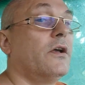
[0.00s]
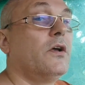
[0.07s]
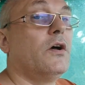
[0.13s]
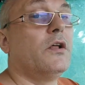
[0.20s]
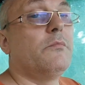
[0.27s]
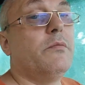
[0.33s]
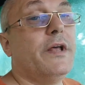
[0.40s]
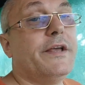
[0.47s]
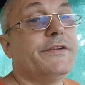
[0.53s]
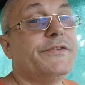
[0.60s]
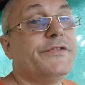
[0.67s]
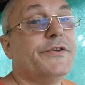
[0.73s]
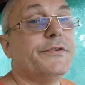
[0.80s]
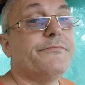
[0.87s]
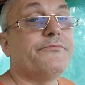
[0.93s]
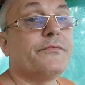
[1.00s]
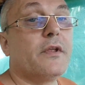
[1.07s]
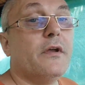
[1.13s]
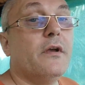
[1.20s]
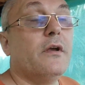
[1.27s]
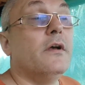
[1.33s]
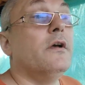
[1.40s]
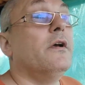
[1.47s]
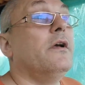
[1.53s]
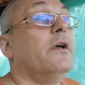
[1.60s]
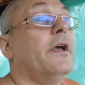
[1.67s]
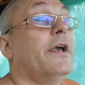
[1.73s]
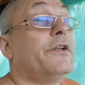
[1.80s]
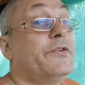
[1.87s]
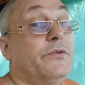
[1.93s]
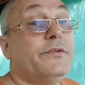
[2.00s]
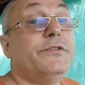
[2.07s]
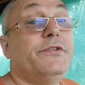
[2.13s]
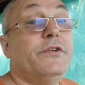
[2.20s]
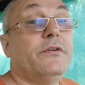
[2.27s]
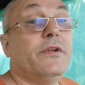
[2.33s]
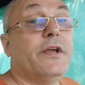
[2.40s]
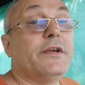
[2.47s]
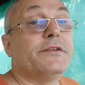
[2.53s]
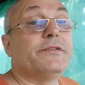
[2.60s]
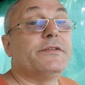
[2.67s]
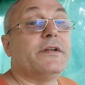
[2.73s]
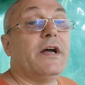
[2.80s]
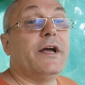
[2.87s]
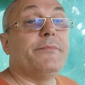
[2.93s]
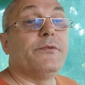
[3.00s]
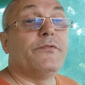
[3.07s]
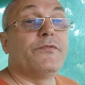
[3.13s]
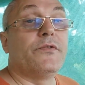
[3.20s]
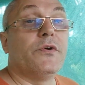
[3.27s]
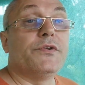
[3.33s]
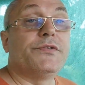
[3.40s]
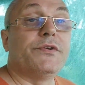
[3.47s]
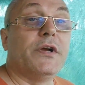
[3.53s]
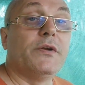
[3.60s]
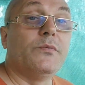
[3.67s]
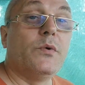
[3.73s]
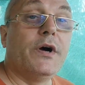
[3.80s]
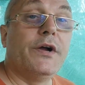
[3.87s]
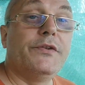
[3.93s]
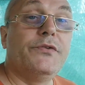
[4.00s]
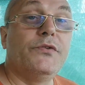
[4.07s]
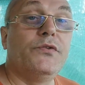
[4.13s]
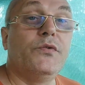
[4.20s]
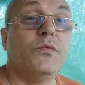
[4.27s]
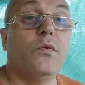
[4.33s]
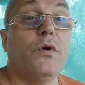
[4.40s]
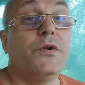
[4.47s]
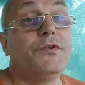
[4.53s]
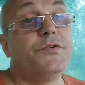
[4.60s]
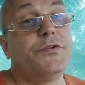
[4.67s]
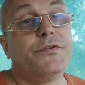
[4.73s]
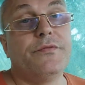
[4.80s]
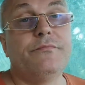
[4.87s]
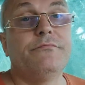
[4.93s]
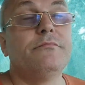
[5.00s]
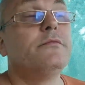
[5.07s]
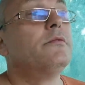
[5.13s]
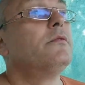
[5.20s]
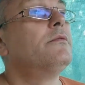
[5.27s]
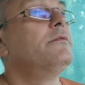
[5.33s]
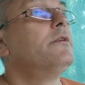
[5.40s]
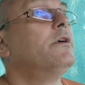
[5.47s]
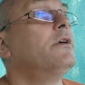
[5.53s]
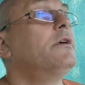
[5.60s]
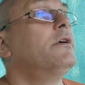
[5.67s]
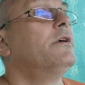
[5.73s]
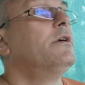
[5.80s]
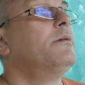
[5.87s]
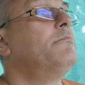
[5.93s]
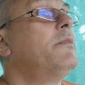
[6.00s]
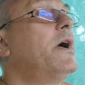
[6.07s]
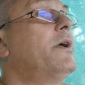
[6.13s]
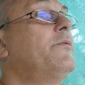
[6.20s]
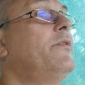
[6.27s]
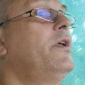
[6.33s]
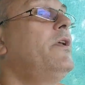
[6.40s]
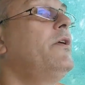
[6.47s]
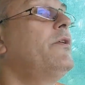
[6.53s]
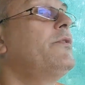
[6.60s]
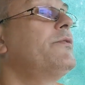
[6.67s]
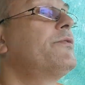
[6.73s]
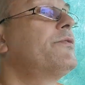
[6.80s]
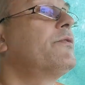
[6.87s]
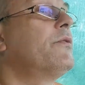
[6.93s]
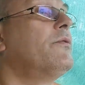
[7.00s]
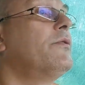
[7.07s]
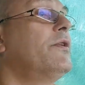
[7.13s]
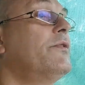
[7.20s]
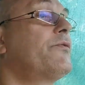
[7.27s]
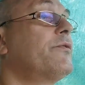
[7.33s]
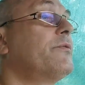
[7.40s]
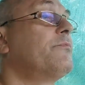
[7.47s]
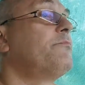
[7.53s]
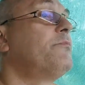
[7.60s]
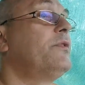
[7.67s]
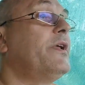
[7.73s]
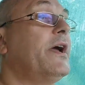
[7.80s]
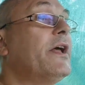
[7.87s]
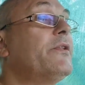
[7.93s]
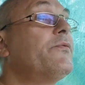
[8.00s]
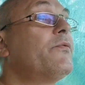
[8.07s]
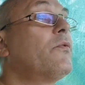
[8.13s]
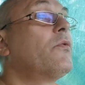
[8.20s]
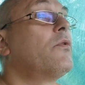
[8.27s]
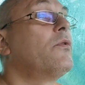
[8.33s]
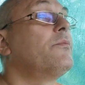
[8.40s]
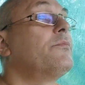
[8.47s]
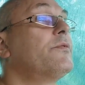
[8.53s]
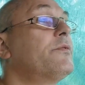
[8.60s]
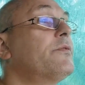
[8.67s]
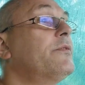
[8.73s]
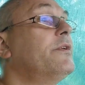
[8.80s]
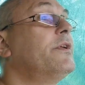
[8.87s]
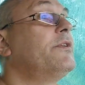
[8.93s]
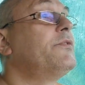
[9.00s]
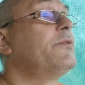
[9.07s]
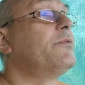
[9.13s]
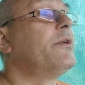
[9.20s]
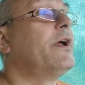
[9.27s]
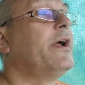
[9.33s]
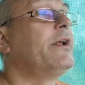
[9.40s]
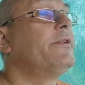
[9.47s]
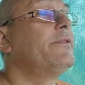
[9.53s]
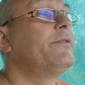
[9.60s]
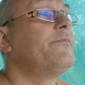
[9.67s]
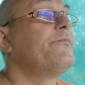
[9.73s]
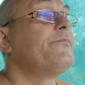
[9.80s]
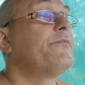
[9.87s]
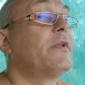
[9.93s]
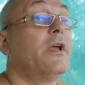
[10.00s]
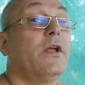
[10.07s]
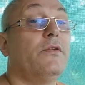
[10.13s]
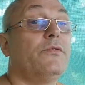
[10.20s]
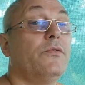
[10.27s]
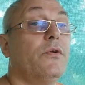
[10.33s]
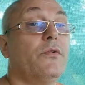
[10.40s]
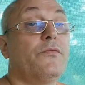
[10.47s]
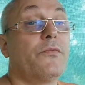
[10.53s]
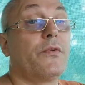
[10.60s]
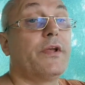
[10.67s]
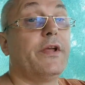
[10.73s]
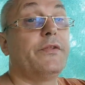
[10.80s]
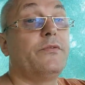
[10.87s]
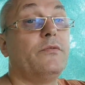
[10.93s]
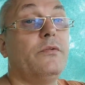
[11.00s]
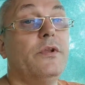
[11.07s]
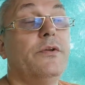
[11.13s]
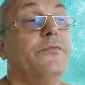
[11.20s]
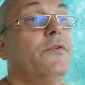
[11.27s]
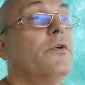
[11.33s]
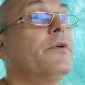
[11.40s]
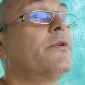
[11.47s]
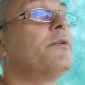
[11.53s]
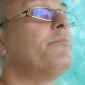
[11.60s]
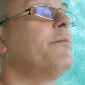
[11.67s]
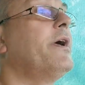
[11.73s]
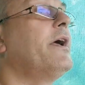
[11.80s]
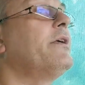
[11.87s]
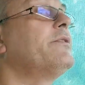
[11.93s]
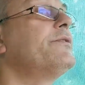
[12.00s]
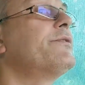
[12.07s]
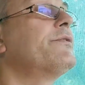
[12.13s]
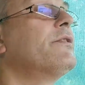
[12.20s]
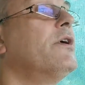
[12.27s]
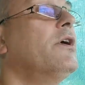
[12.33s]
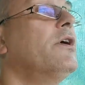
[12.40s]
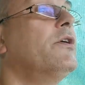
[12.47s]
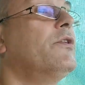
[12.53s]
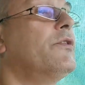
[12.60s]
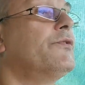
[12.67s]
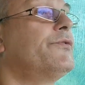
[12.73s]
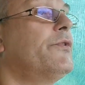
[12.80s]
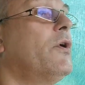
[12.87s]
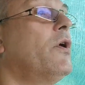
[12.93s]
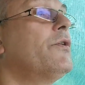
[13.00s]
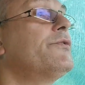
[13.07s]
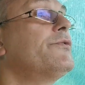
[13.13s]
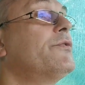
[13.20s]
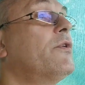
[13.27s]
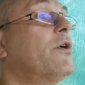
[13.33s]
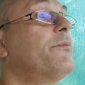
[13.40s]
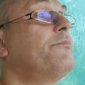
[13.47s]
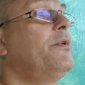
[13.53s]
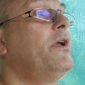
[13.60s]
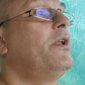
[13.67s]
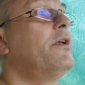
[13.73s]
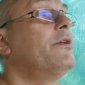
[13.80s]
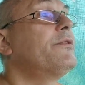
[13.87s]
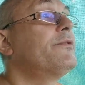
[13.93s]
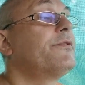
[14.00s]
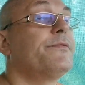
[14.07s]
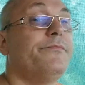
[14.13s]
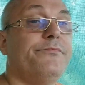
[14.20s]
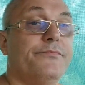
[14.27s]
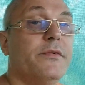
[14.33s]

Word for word: God bless you. Actually, see you next time. Of course, I invite you to watch my videos on different platforms on the internet, and do not forget to leave your comments, your thoughts, your opinions.